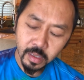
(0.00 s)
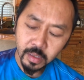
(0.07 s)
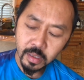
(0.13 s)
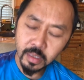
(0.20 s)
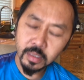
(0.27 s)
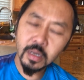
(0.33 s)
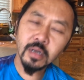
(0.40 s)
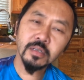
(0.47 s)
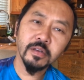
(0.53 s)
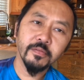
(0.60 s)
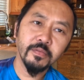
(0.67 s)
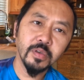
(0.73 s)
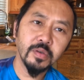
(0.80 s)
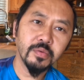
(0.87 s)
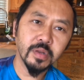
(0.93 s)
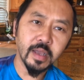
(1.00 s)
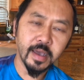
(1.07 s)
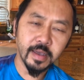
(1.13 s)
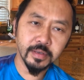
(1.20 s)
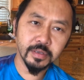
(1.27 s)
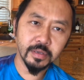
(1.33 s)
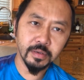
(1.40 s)
Dr. V would
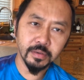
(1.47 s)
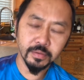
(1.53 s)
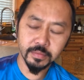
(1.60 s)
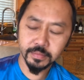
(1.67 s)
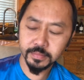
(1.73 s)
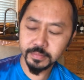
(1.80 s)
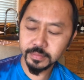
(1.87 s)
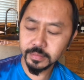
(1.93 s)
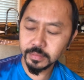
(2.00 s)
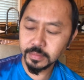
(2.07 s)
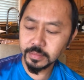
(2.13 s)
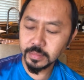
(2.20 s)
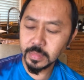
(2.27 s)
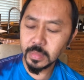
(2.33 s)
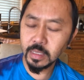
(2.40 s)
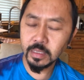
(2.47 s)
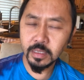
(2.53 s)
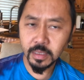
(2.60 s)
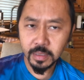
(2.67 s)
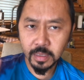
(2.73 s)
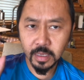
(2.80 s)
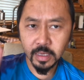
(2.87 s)
ask you to
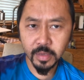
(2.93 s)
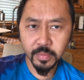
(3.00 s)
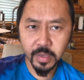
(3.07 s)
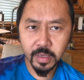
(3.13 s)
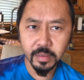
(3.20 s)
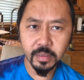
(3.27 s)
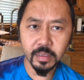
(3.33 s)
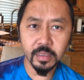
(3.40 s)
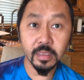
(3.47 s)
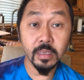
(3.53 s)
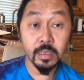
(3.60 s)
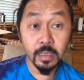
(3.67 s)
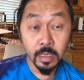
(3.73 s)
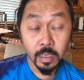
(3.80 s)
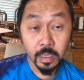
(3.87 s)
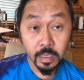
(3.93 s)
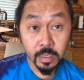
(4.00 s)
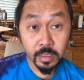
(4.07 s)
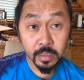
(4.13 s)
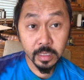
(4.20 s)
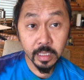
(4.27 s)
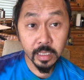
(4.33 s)
think about this.
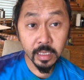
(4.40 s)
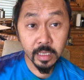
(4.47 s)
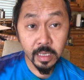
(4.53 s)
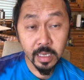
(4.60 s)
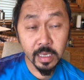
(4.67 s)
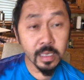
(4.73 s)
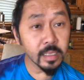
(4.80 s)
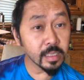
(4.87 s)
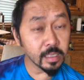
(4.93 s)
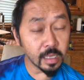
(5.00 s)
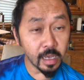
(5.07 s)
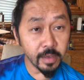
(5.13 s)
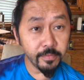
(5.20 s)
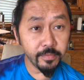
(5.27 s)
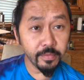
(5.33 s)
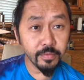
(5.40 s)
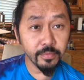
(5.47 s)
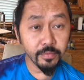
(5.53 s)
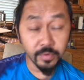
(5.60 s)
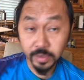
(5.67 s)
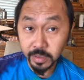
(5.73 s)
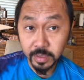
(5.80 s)
Did his life
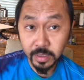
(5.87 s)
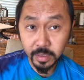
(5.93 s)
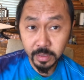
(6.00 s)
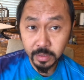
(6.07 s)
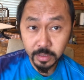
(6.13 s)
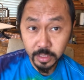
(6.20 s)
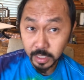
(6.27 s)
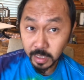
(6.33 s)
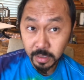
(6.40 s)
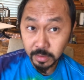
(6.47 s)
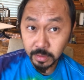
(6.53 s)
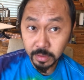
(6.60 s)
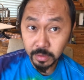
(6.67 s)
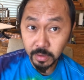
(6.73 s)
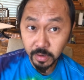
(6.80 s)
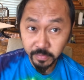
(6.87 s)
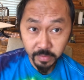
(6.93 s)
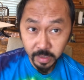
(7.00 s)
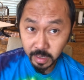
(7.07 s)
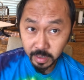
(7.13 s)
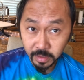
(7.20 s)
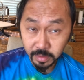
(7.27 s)
really change
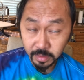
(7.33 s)
overnight?